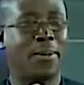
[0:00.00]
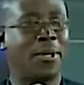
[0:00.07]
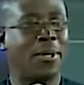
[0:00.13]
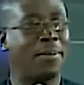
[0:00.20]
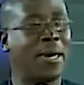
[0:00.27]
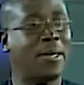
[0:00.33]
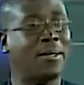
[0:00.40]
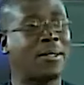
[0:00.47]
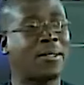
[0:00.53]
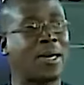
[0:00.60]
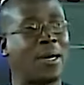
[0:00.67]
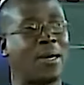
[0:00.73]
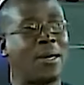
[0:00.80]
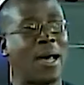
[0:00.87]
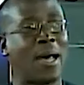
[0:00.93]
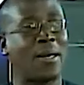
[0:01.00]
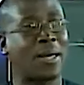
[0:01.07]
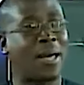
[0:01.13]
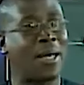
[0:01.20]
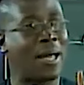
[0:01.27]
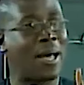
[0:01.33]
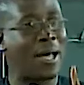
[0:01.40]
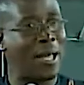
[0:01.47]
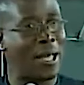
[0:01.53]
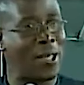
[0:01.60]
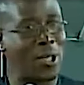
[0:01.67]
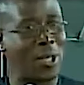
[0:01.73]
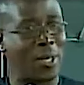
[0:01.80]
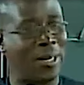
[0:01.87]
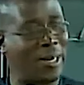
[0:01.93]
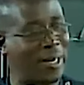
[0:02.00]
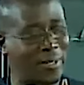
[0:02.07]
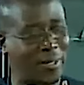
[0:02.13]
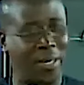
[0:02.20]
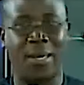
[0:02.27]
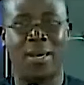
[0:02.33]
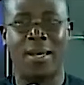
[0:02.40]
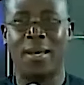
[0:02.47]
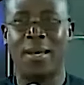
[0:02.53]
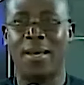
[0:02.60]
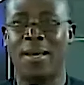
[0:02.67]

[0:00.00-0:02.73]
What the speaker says: But the man said, as an allergy, listen.